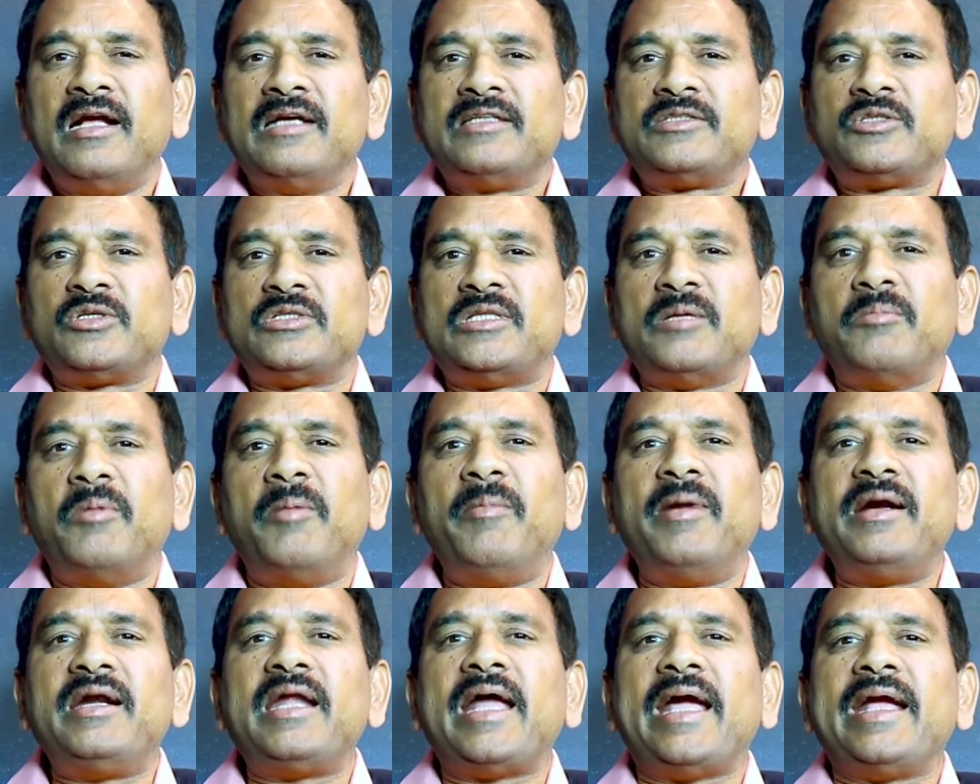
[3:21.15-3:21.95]
So the
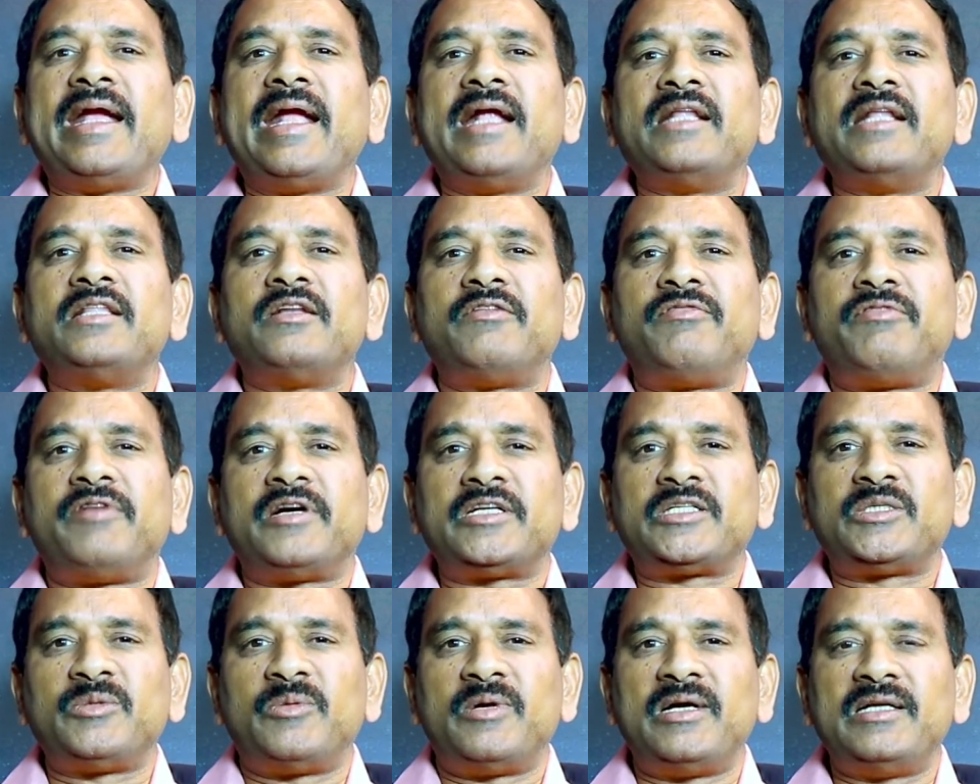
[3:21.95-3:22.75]
moment I get the
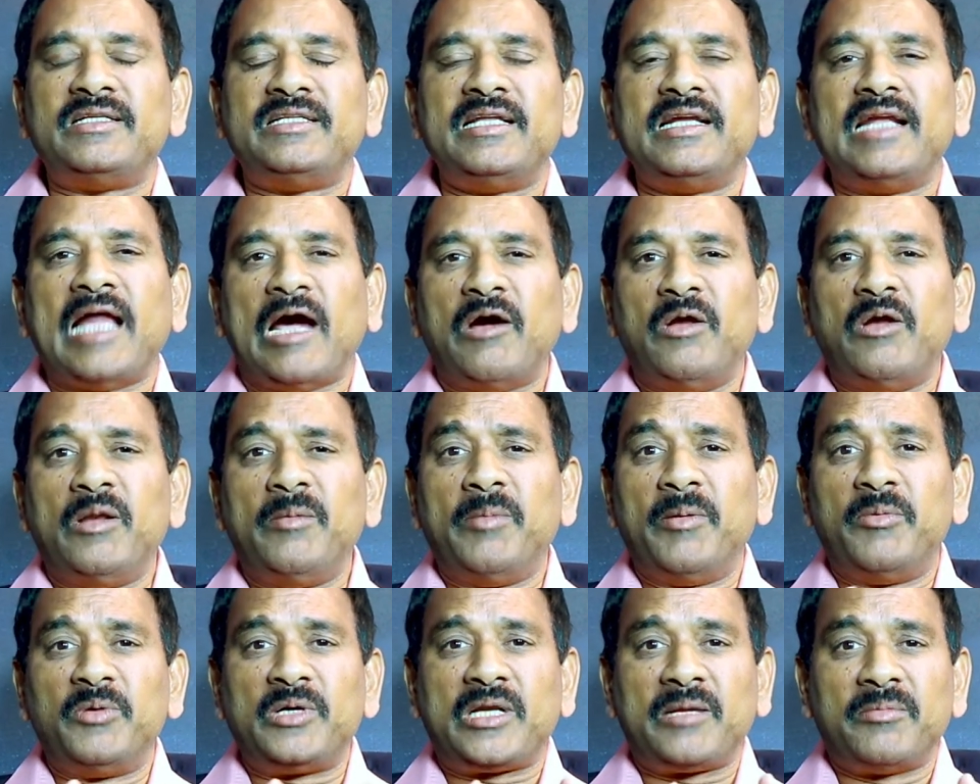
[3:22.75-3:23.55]
first word, then I will be
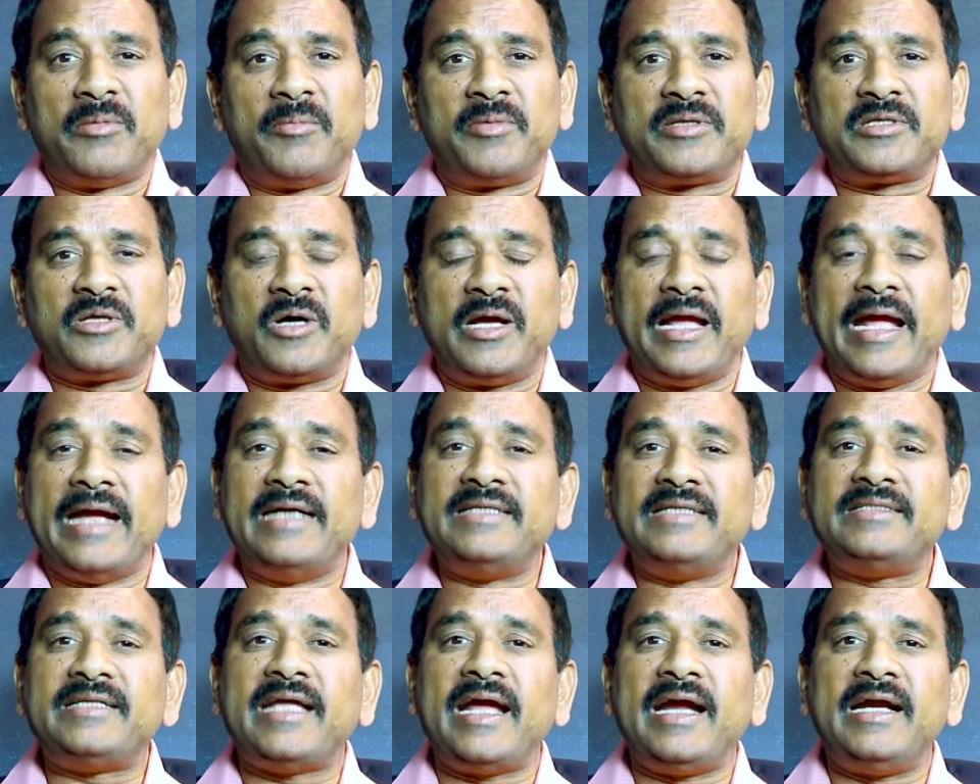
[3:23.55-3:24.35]
able to remember the
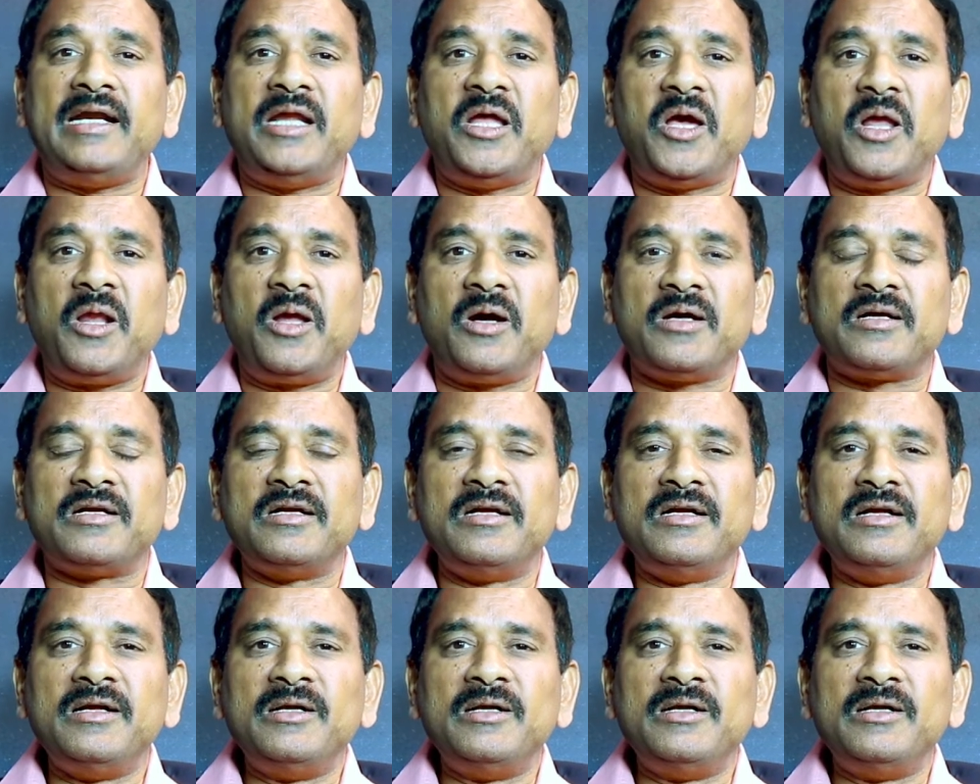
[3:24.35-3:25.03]
entire dialogue.